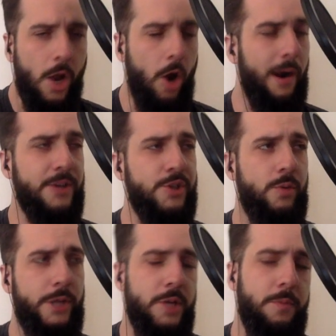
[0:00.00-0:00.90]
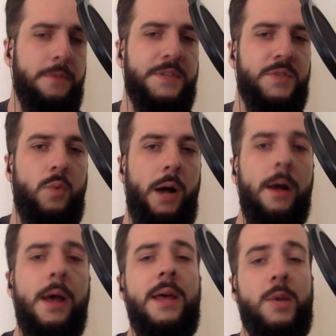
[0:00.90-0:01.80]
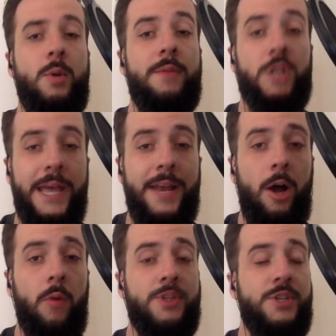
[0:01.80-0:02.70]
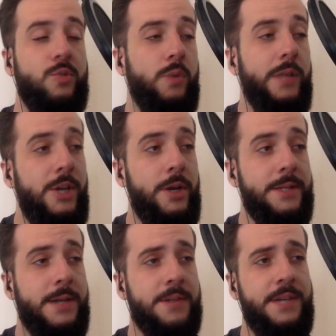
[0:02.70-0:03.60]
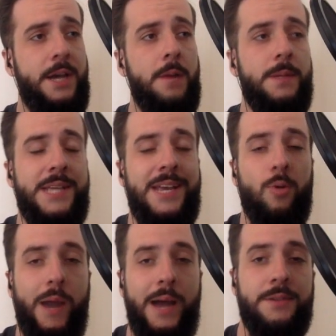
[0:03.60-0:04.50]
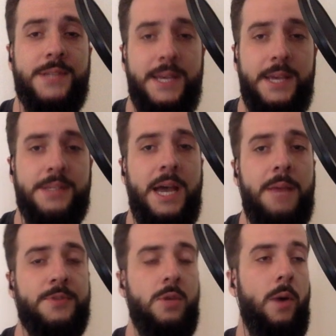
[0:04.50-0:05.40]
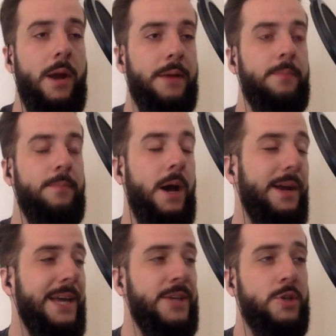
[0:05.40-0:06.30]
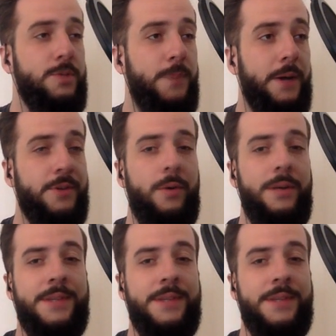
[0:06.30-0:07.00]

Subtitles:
Are actually really good moves as well. Then we have Claydol, which is really good in Toxic Cup. It is a ground psychic type, so you want to catch those ball toys.